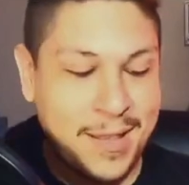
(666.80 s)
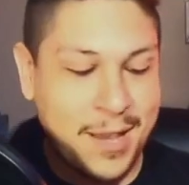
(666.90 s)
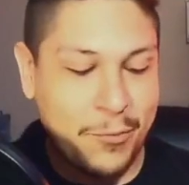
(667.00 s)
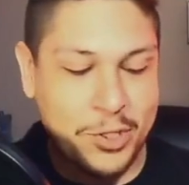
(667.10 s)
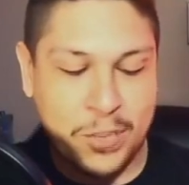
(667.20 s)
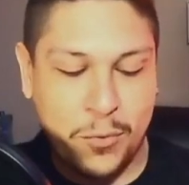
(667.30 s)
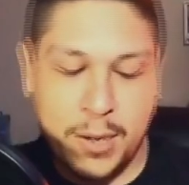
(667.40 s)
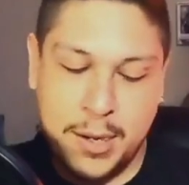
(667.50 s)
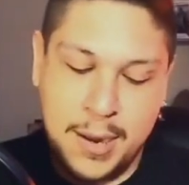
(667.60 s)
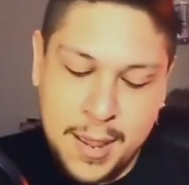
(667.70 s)
what she
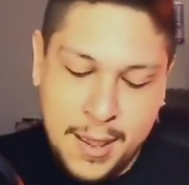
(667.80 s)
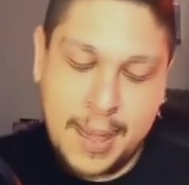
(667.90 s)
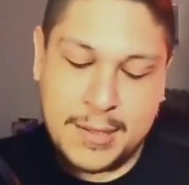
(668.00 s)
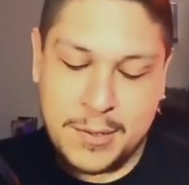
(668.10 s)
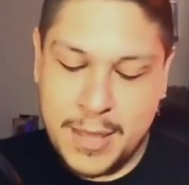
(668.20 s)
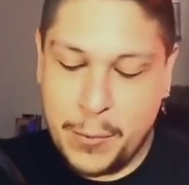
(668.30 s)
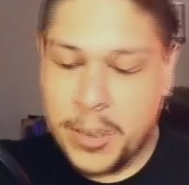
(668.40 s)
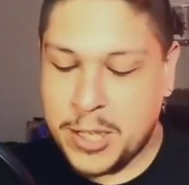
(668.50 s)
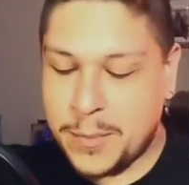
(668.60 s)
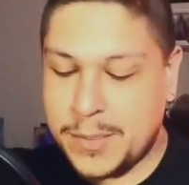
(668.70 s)
wanted and so they
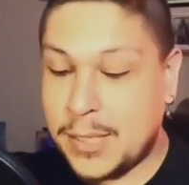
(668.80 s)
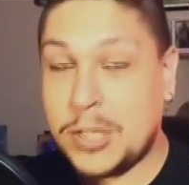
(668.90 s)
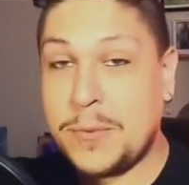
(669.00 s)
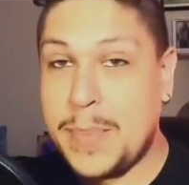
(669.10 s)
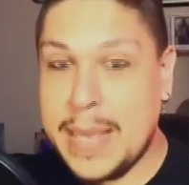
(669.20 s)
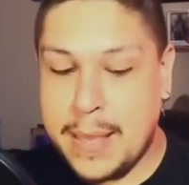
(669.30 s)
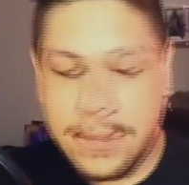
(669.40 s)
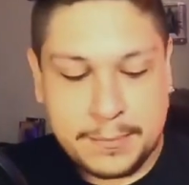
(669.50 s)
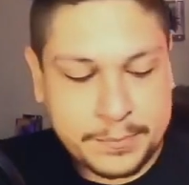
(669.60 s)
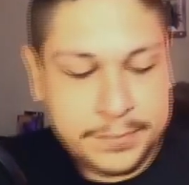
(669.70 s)
welcome Sister Bia.
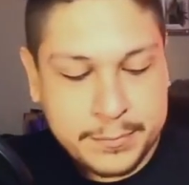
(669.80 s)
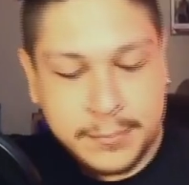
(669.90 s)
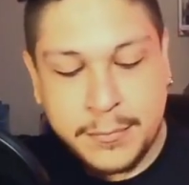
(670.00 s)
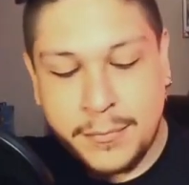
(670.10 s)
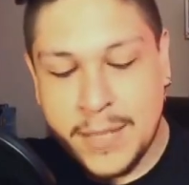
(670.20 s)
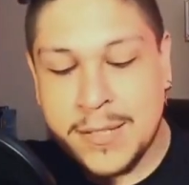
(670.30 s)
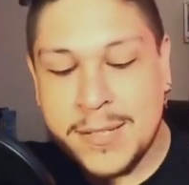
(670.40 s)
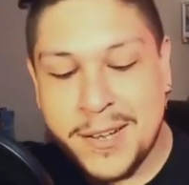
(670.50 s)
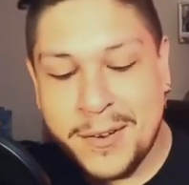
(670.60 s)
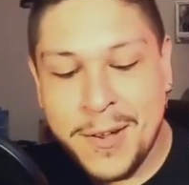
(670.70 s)

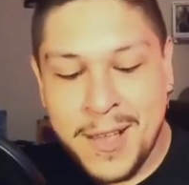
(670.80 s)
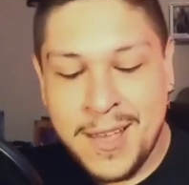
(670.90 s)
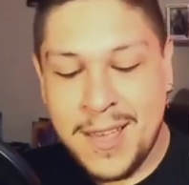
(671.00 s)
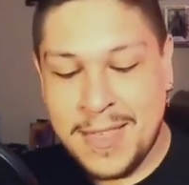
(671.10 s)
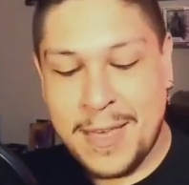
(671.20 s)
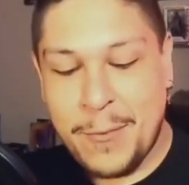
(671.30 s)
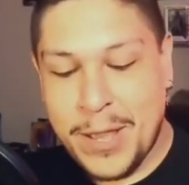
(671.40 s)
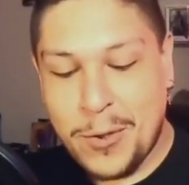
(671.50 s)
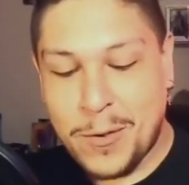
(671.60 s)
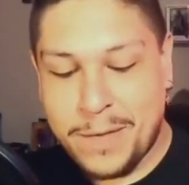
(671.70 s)
So then we
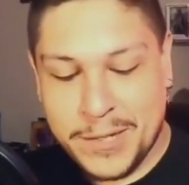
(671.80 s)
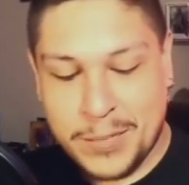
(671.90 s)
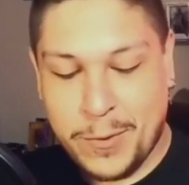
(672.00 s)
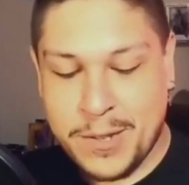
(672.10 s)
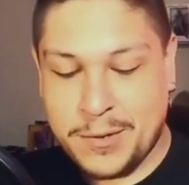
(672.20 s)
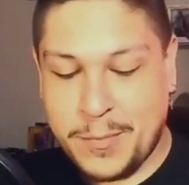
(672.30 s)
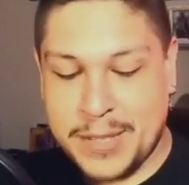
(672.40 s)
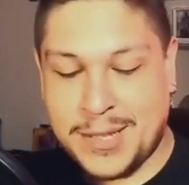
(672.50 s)
go over to where they're basically.